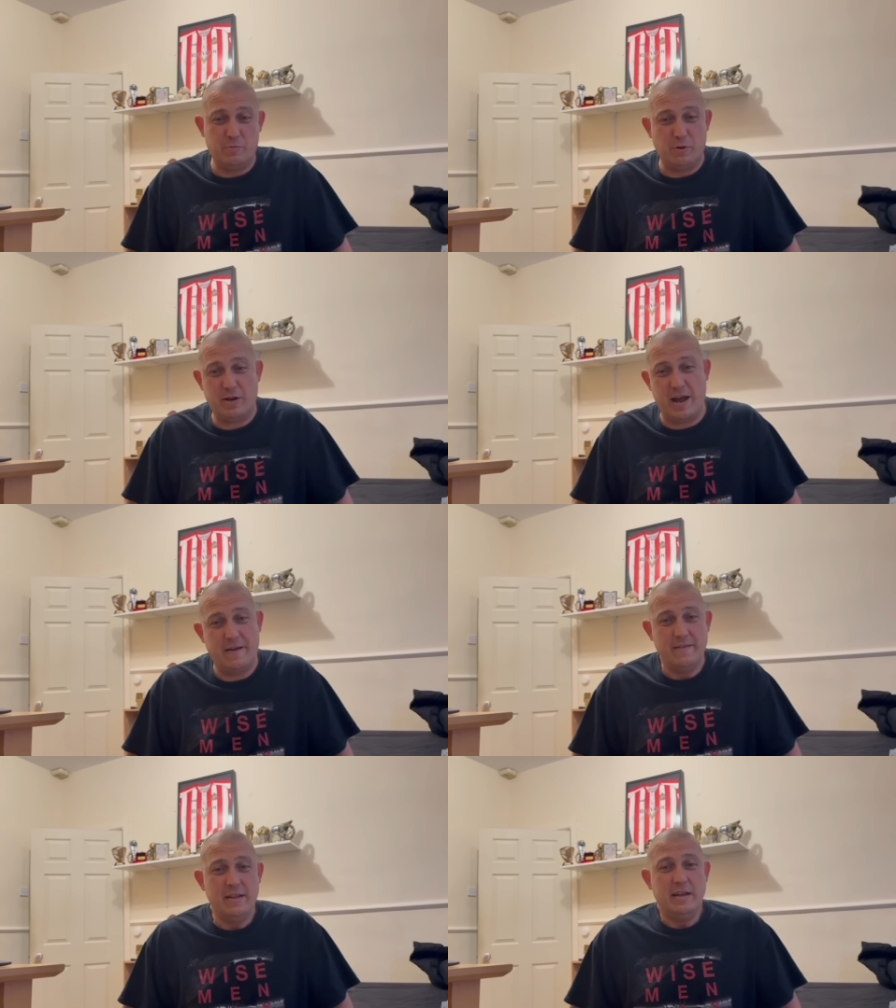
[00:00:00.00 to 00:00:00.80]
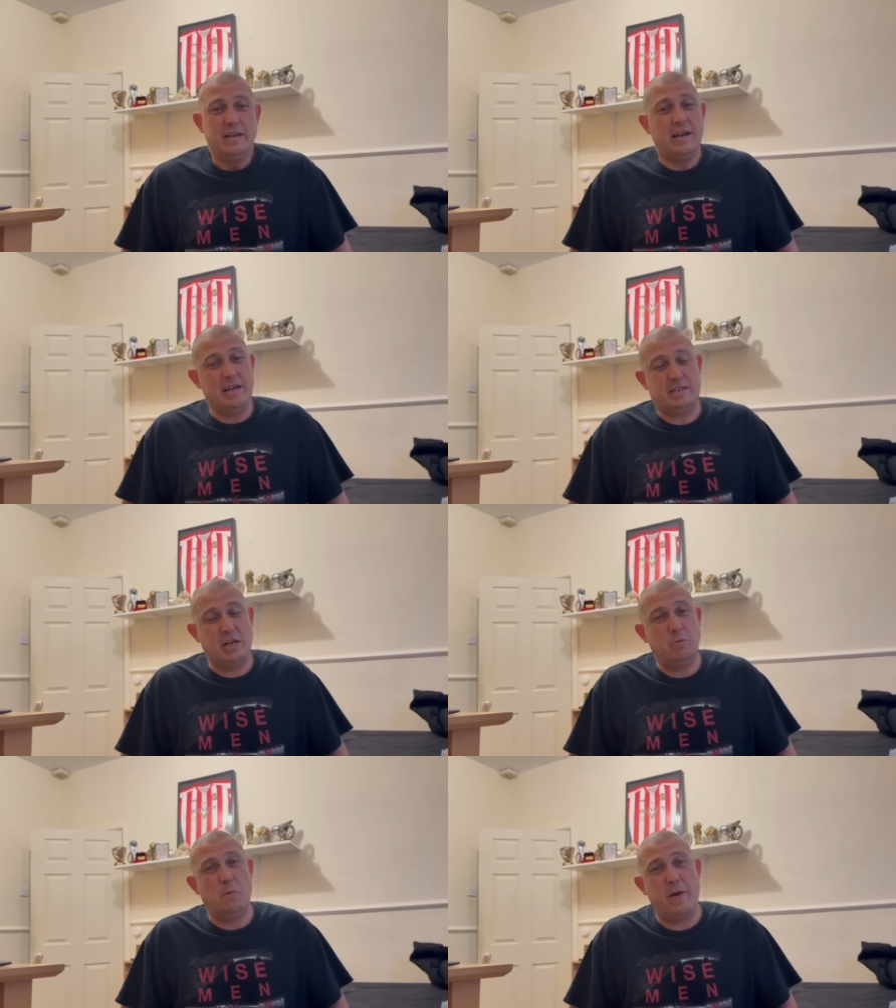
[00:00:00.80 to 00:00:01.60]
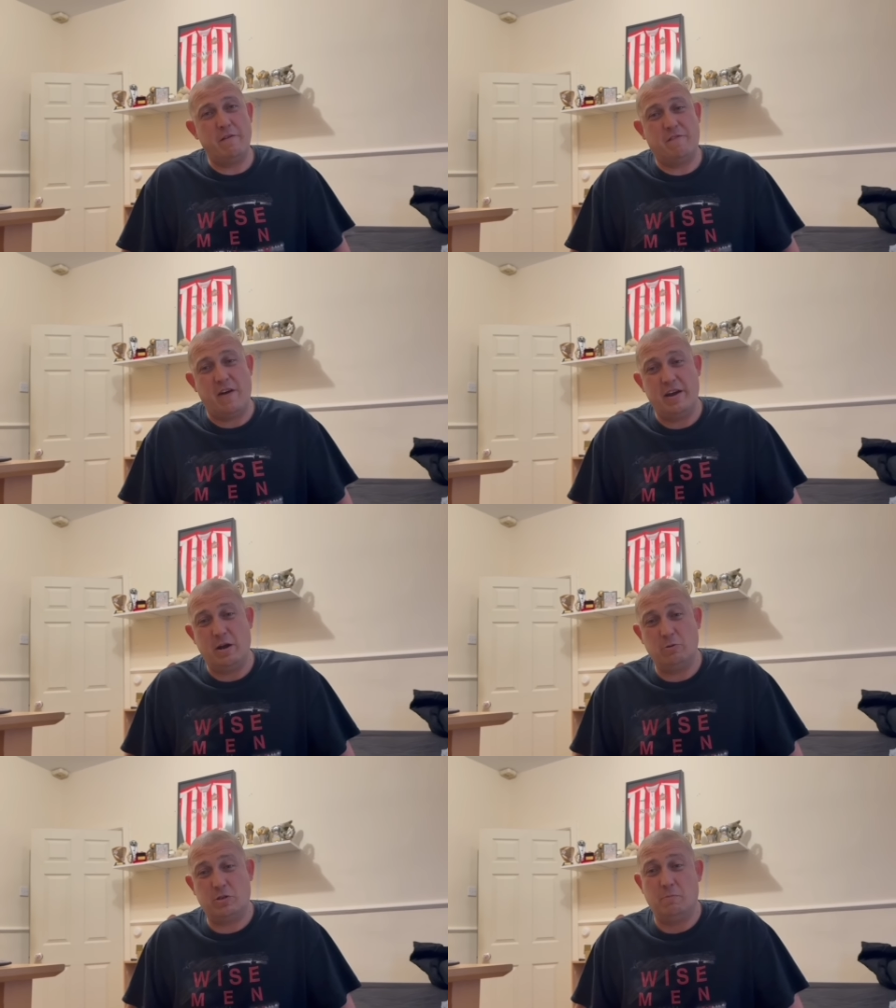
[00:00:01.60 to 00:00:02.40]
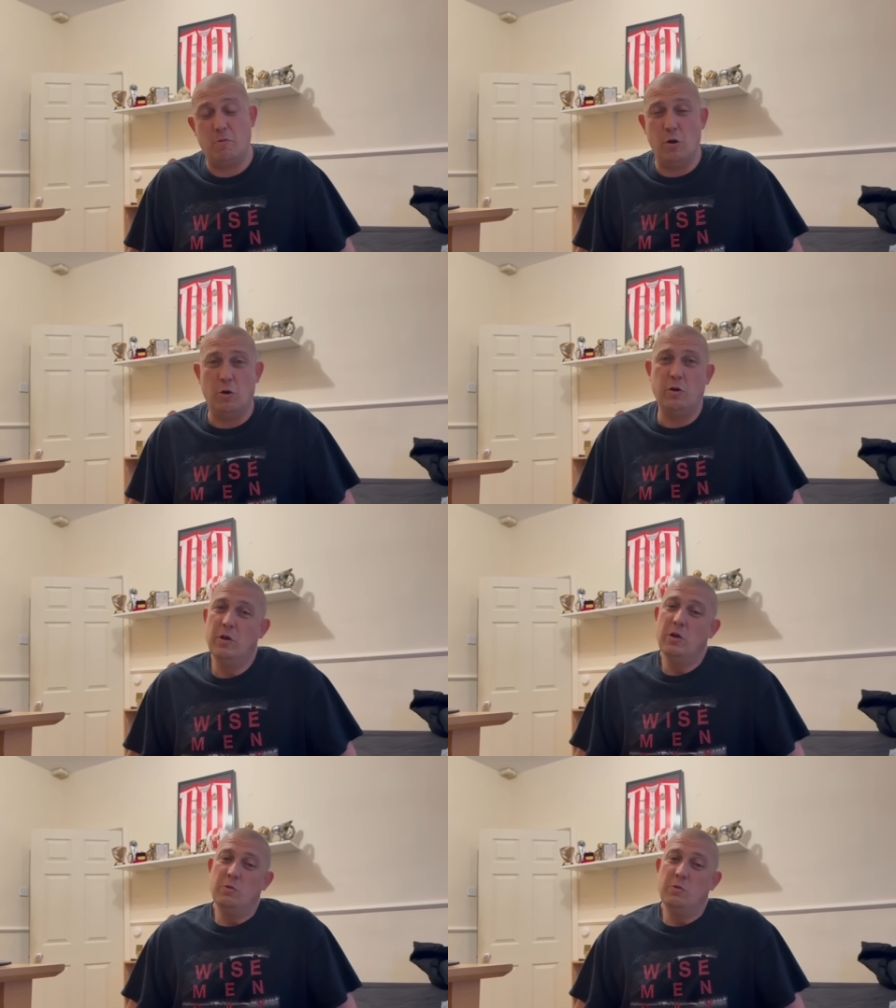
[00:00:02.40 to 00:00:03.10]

But like I say, we'll wait and find out tomorrow.